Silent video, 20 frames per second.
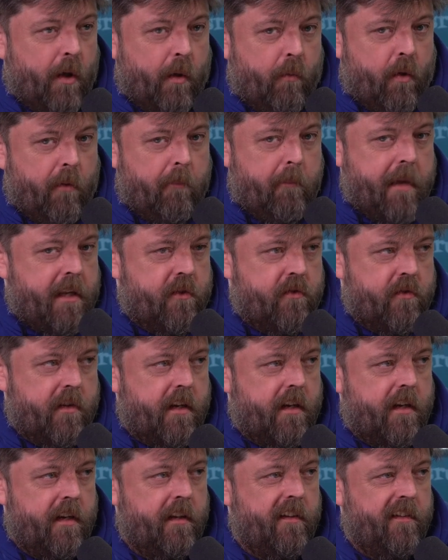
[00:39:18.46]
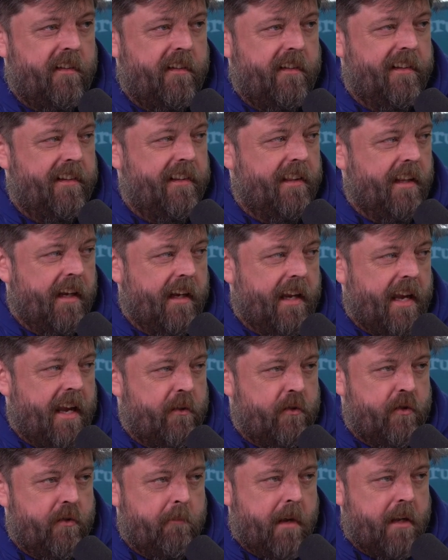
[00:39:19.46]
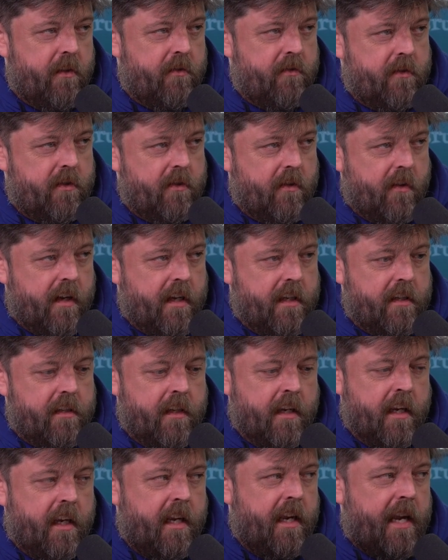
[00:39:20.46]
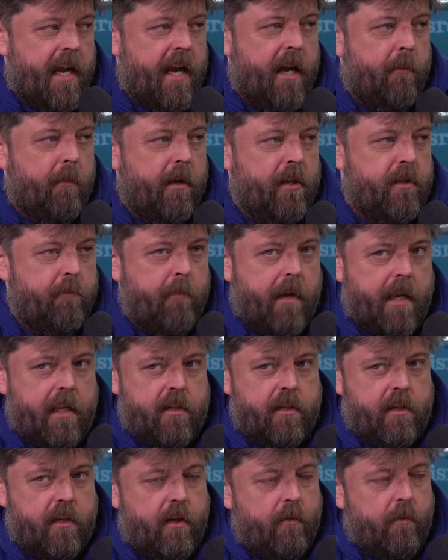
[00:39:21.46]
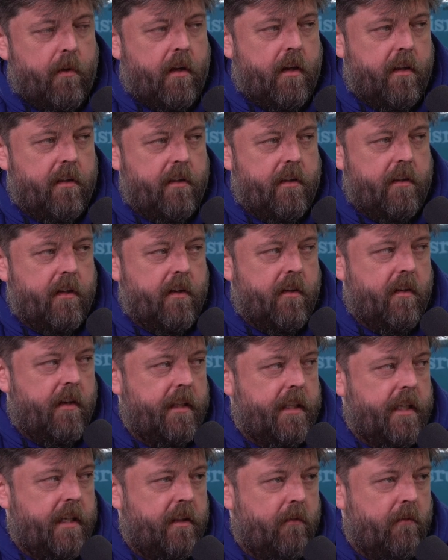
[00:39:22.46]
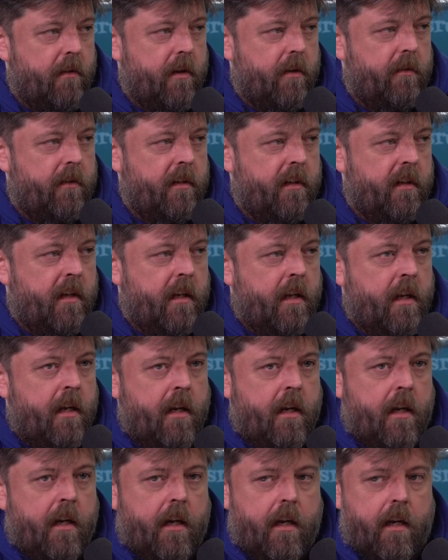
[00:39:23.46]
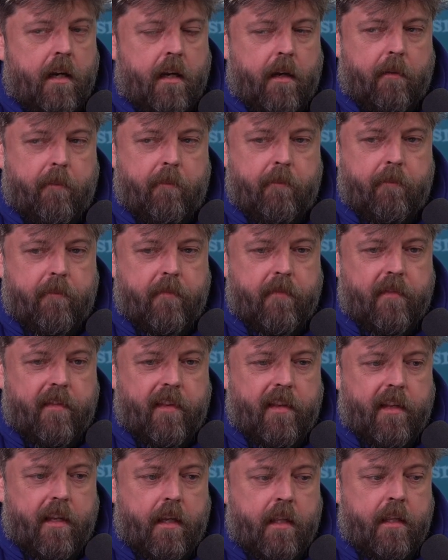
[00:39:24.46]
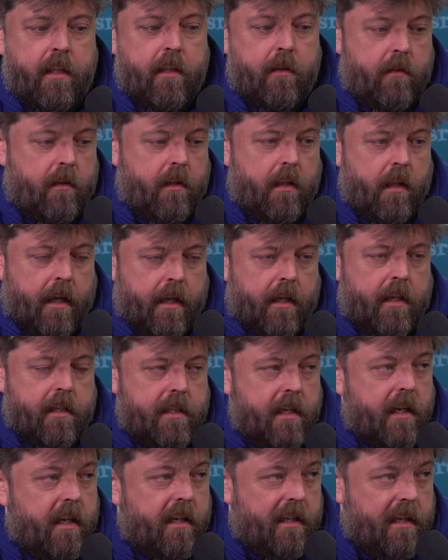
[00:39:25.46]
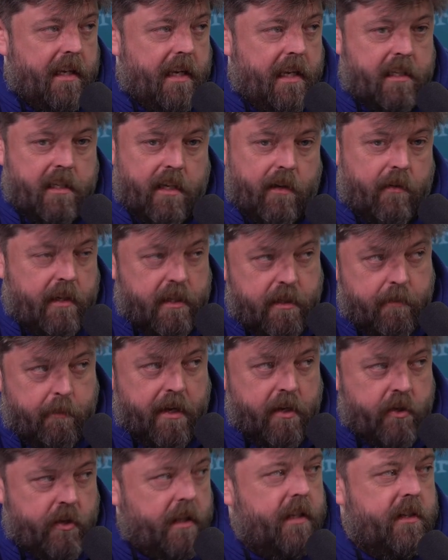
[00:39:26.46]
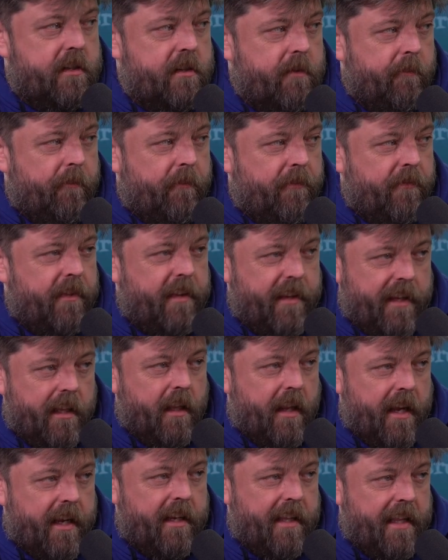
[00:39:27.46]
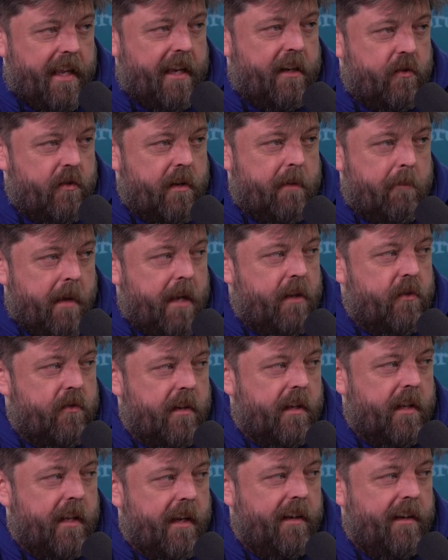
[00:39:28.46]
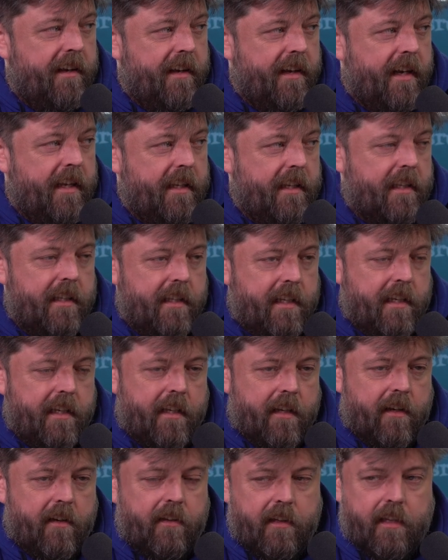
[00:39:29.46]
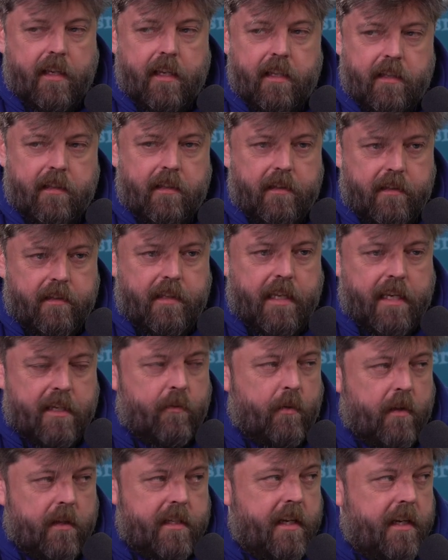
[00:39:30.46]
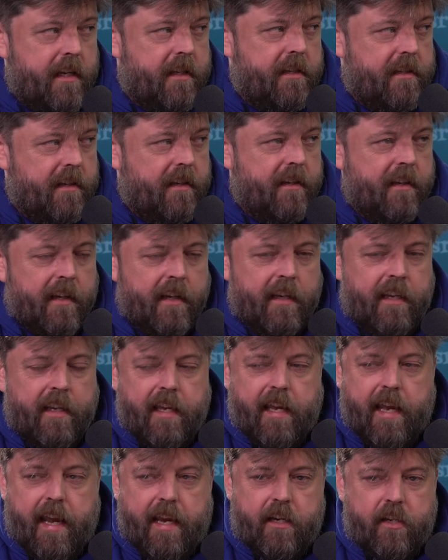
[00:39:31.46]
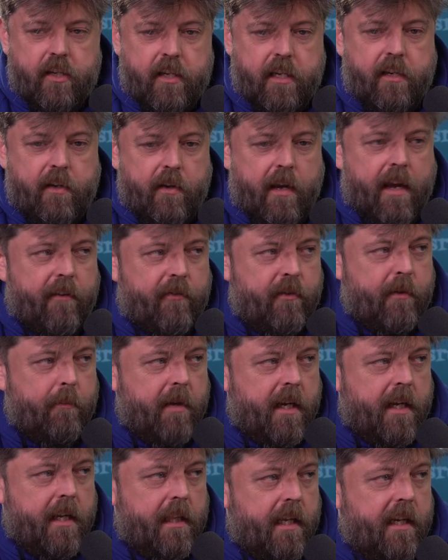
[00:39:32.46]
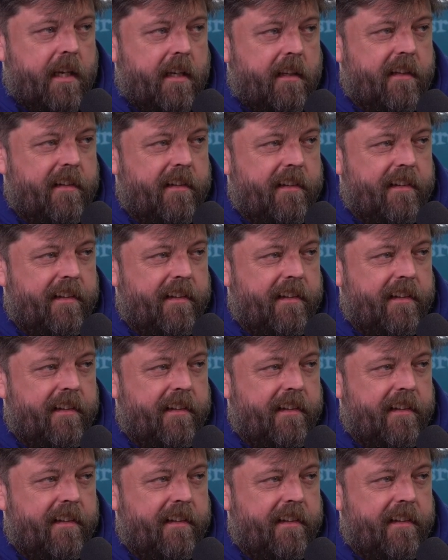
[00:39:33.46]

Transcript: By what metric, Like, how do you metricize how much better you are than the guy down the road? And like I say, it's only specialism that can actually metric that. And, and that's what I say is that actually you have to pick a lane.